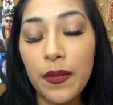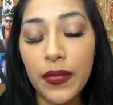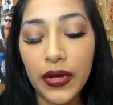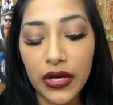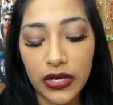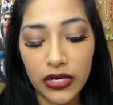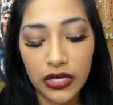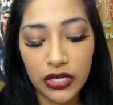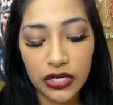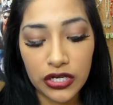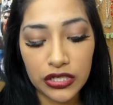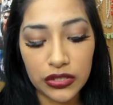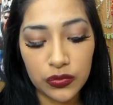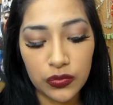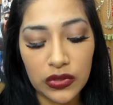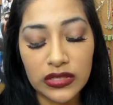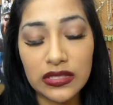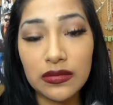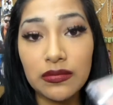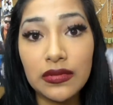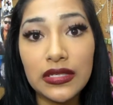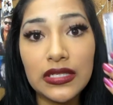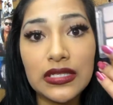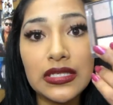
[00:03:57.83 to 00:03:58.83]
but you just want
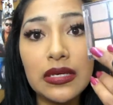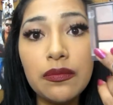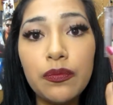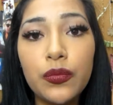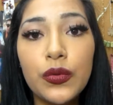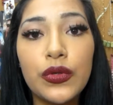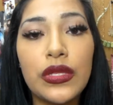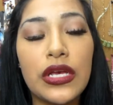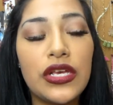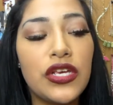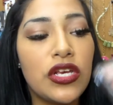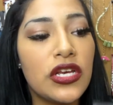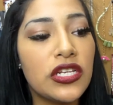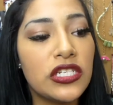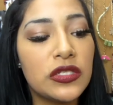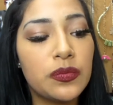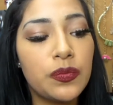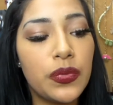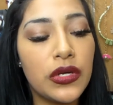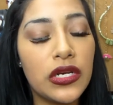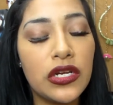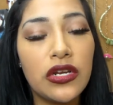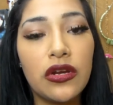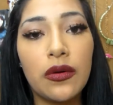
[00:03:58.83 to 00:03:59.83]
something simple that you can just
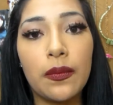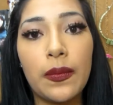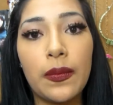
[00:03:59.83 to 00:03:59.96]
put in your